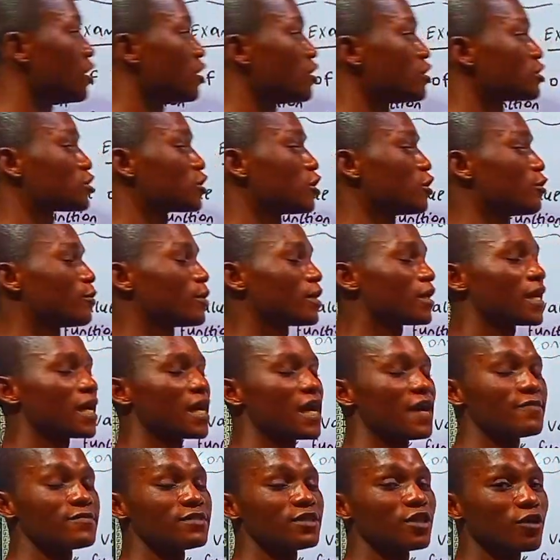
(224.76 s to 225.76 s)
So we
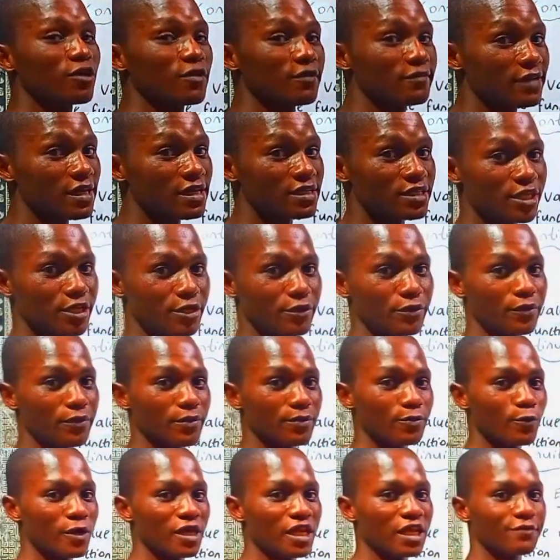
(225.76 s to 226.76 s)
have 0 over 0.
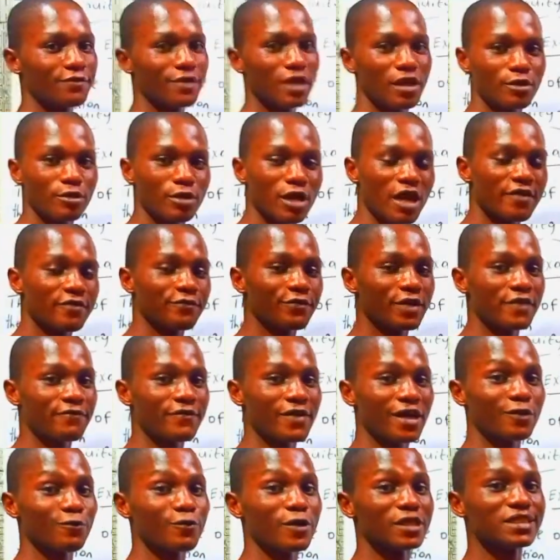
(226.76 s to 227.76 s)
Whenever you are
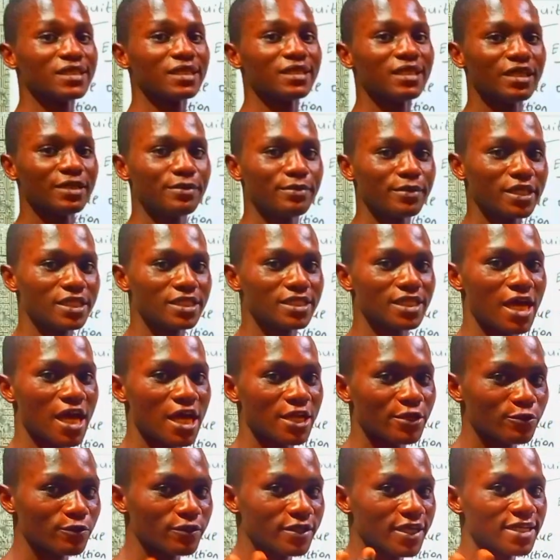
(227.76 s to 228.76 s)
evaluating limits
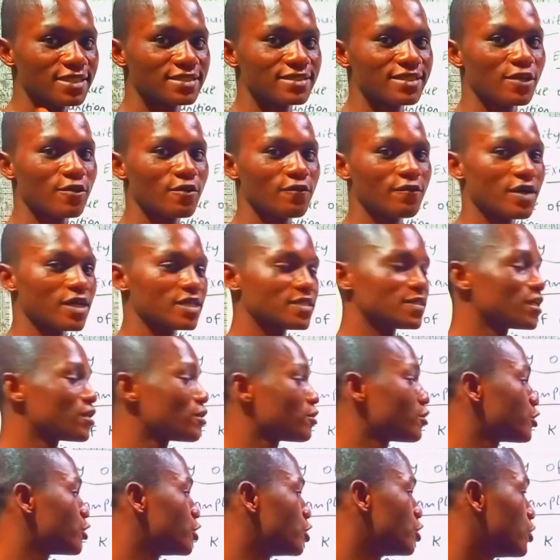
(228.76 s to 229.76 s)
and you get 0 over
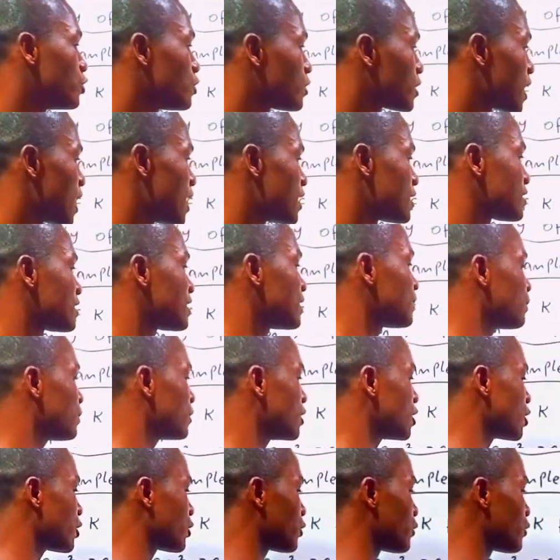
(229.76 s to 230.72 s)
0, you can simply